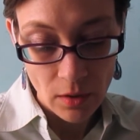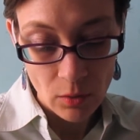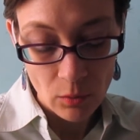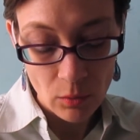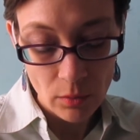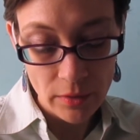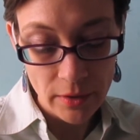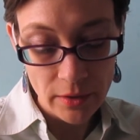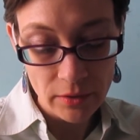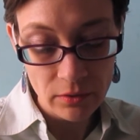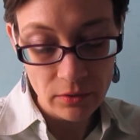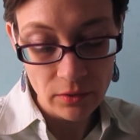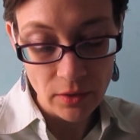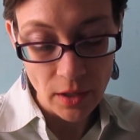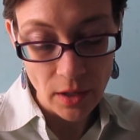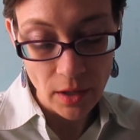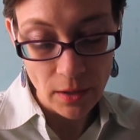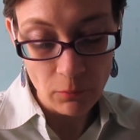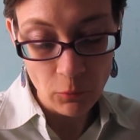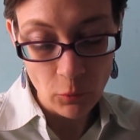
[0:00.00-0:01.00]
Will they
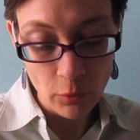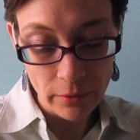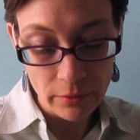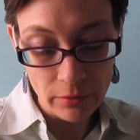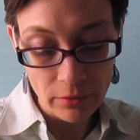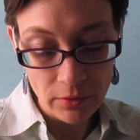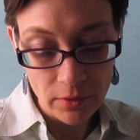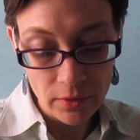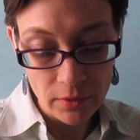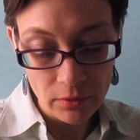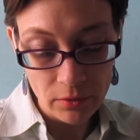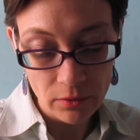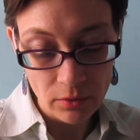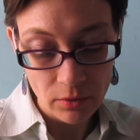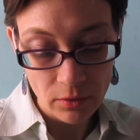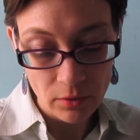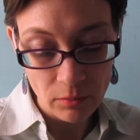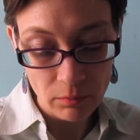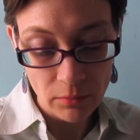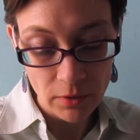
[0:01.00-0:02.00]
say I'm
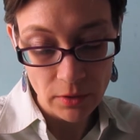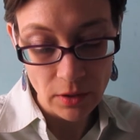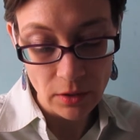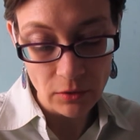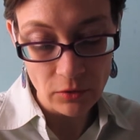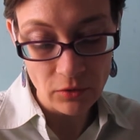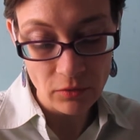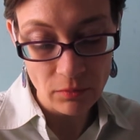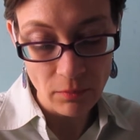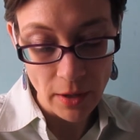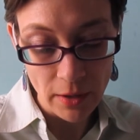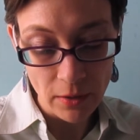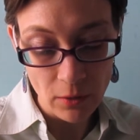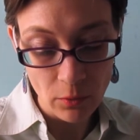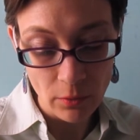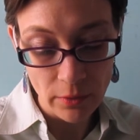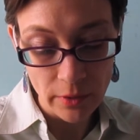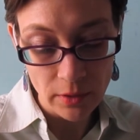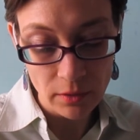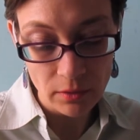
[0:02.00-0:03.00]
worthless because of my
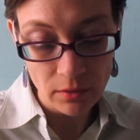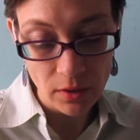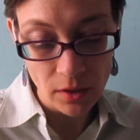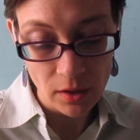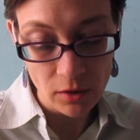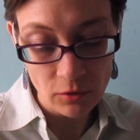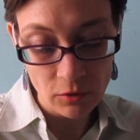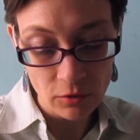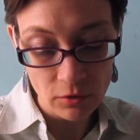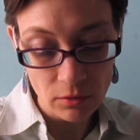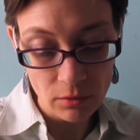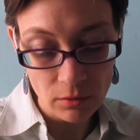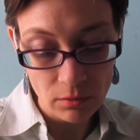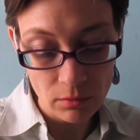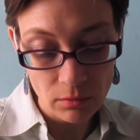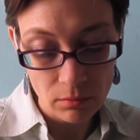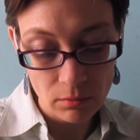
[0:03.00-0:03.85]
orientation?